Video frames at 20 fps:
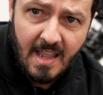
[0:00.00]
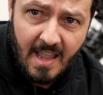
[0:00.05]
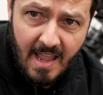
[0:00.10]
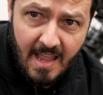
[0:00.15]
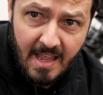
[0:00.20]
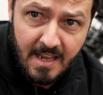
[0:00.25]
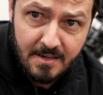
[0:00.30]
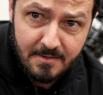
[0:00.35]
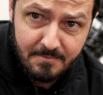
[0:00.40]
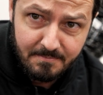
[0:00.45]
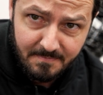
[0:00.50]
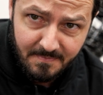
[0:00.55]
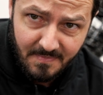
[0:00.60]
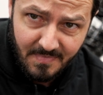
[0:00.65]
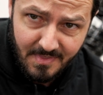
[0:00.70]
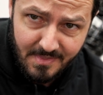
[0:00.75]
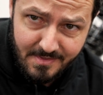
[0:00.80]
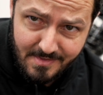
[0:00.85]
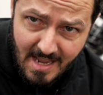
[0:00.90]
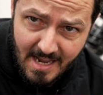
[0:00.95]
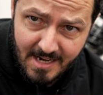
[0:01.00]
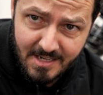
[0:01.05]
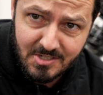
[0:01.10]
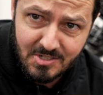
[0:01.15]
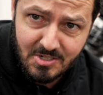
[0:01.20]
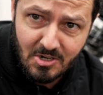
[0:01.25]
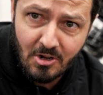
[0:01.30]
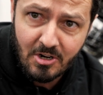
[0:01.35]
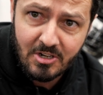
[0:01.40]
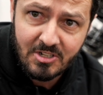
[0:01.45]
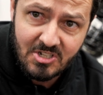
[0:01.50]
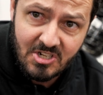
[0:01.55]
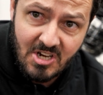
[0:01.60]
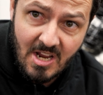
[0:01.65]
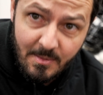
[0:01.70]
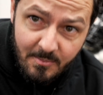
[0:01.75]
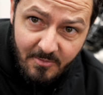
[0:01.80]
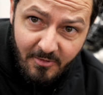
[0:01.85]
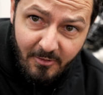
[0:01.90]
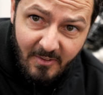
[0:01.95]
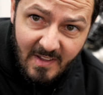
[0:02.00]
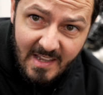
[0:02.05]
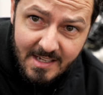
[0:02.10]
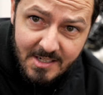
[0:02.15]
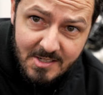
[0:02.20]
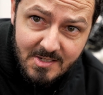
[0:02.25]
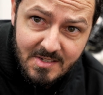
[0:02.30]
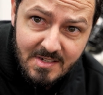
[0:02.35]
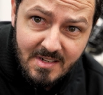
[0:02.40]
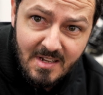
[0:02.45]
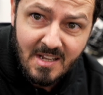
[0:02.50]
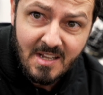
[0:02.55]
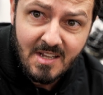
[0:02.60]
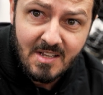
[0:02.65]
and that is not a cheap fix.